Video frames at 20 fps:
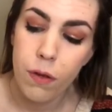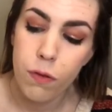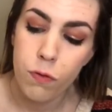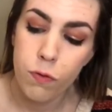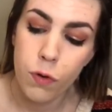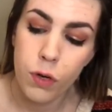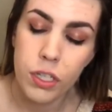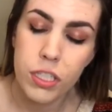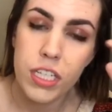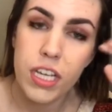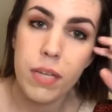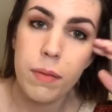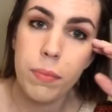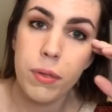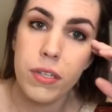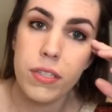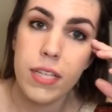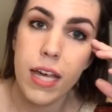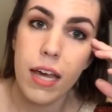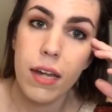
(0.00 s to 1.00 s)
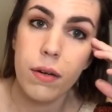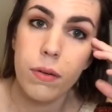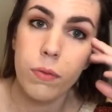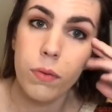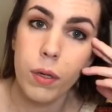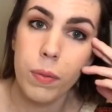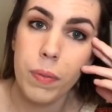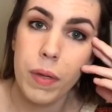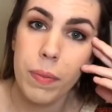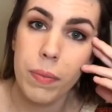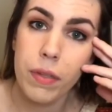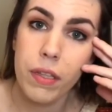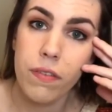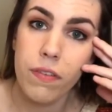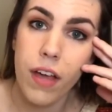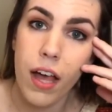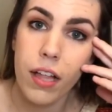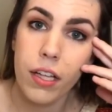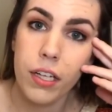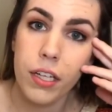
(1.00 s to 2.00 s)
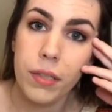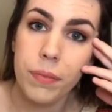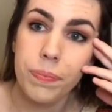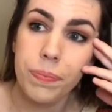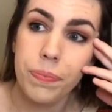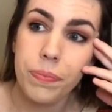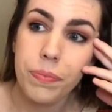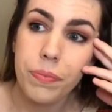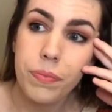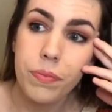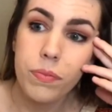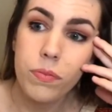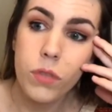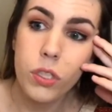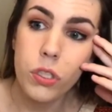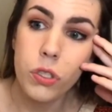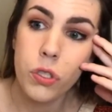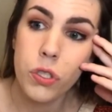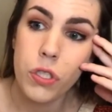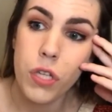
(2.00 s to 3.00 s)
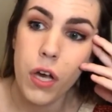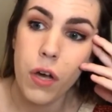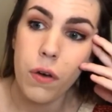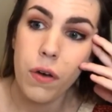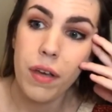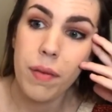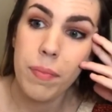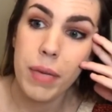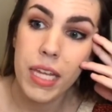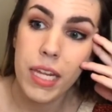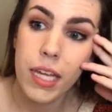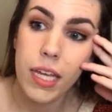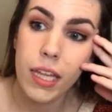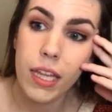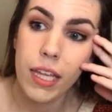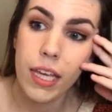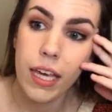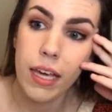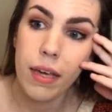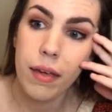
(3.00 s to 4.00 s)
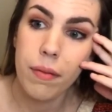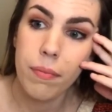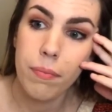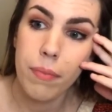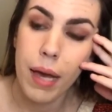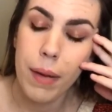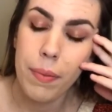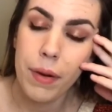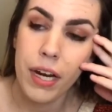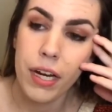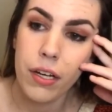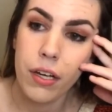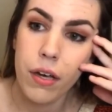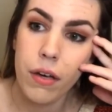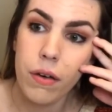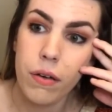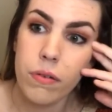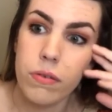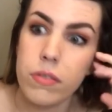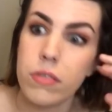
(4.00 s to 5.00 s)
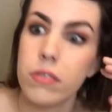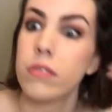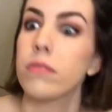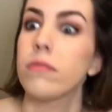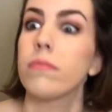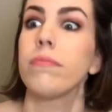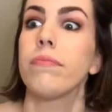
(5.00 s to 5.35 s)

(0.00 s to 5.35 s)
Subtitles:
14% were people of color. So immediately my brain goes,